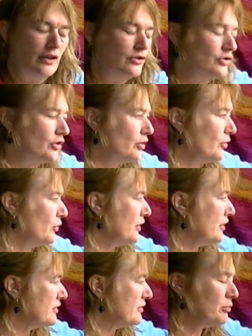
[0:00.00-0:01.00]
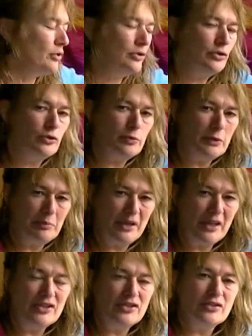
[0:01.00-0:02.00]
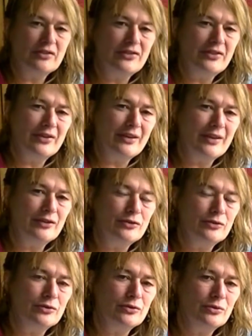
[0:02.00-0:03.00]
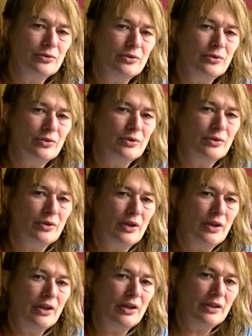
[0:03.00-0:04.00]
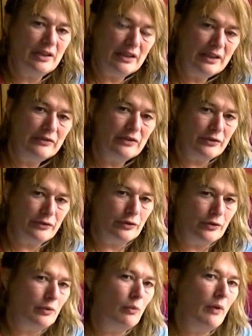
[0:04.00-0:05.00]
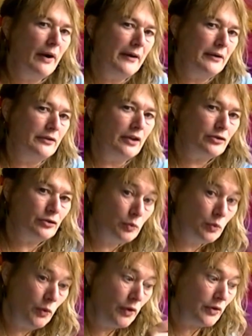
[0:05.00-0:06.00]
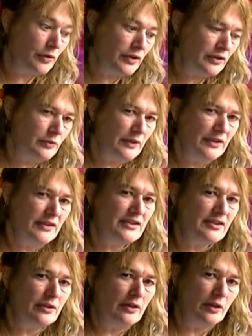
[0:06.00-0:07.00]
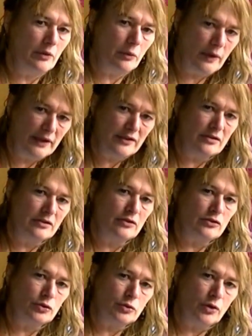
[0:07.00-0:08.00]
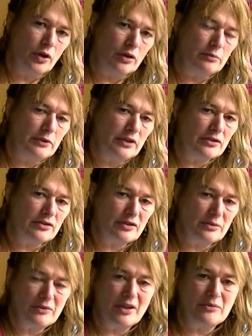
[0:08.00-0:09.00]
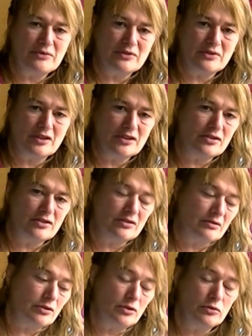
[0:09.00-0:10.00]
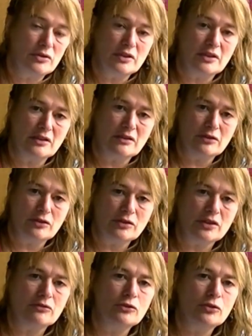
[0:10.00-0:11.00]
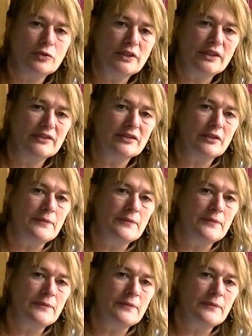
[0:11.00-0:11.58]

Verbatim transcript: So it's important to be patient and to leave it for a while, not to work on it when it's wet too long, because sometimes it's good and then you can ruin it.